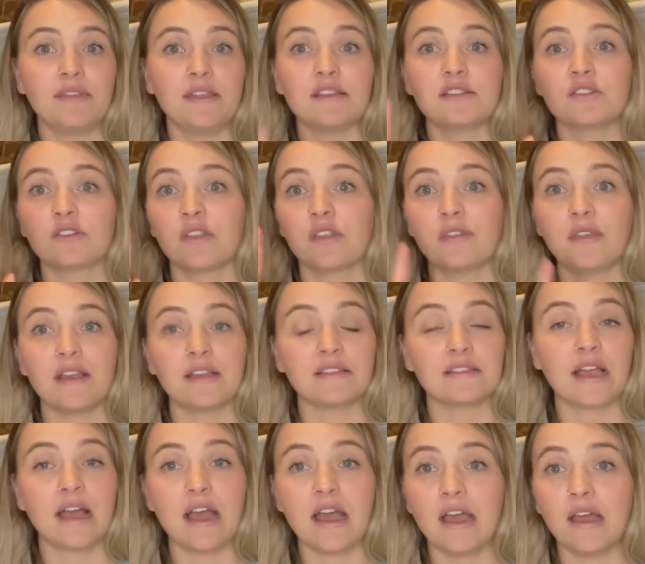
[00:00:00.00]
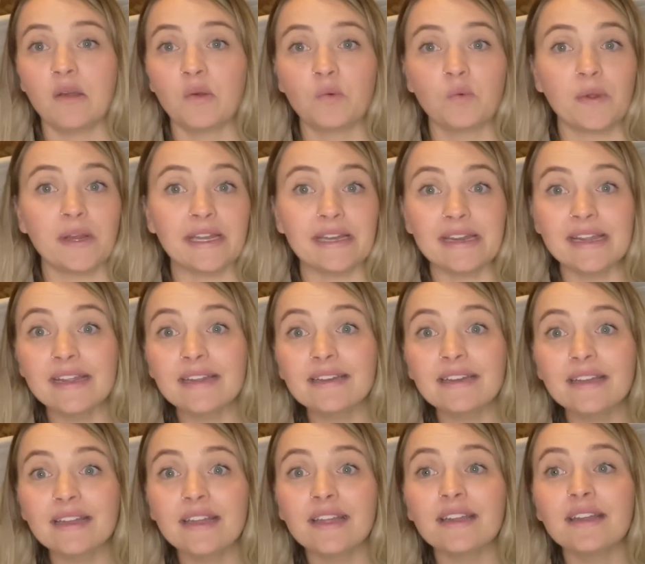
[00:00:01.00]
These are the things that we
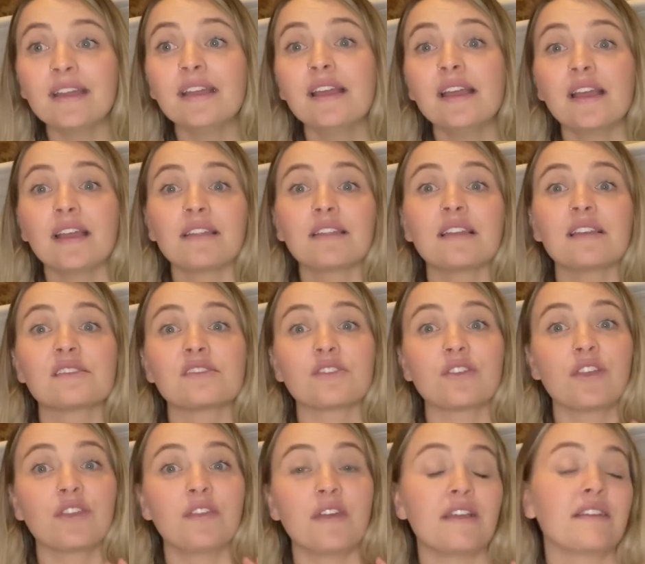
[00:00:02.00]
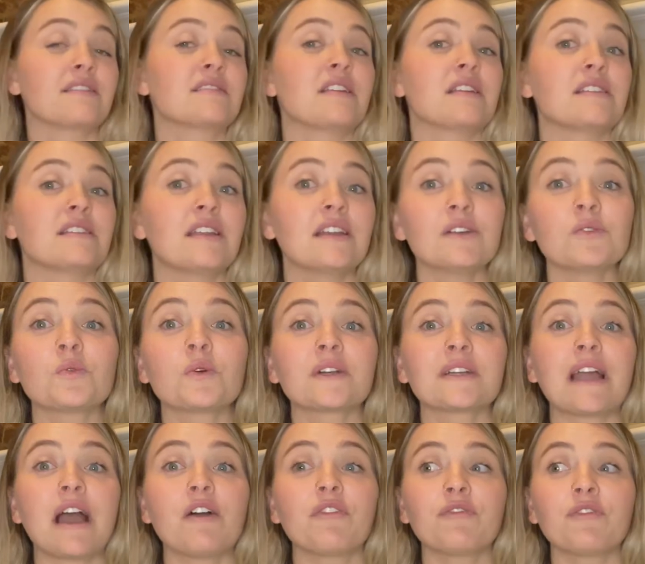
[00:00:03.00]
needed. These are the things that didn't work
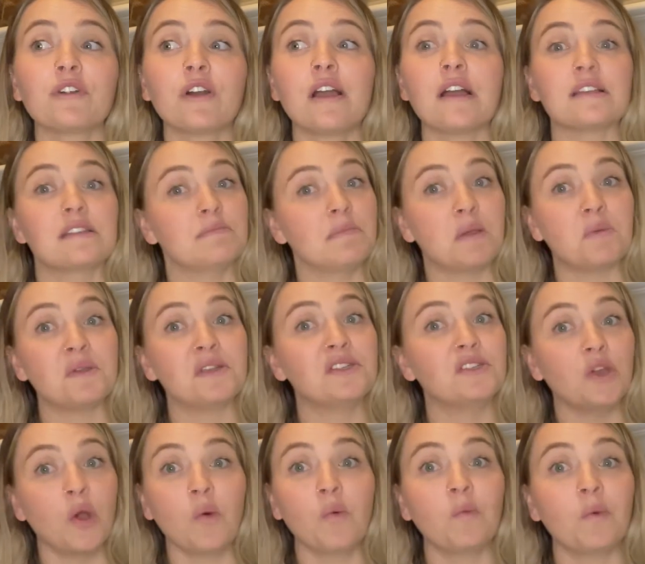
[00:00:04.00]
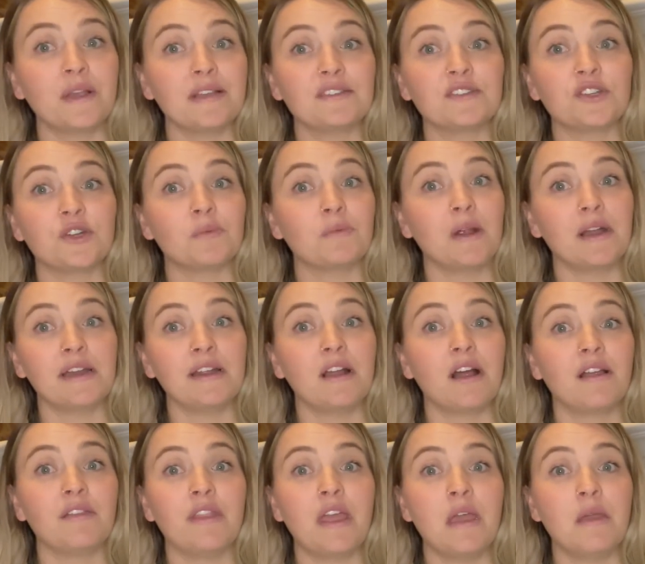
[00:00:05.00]
out for us. Maybe don't waste your money
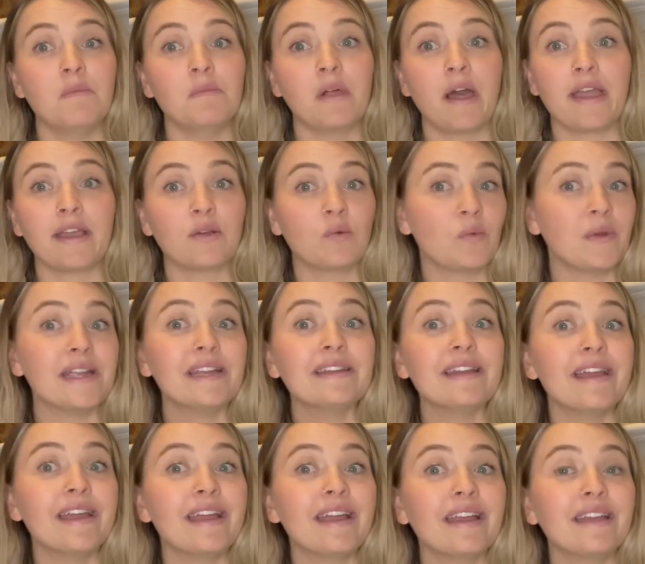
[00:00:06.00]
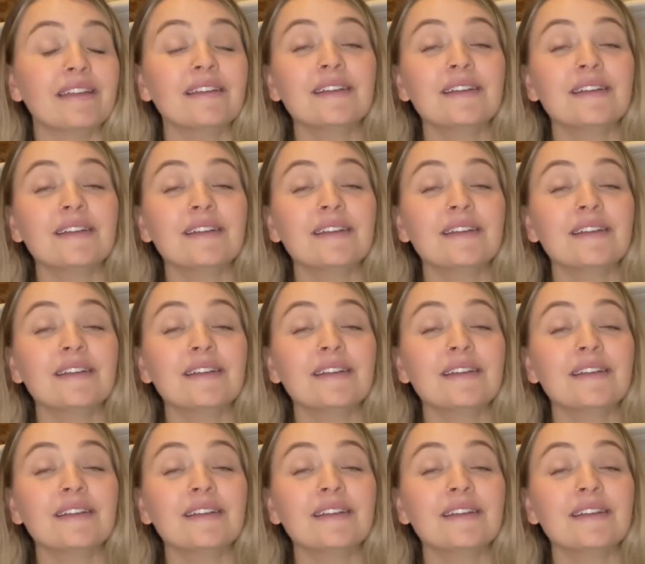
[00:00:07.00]
on them like we did.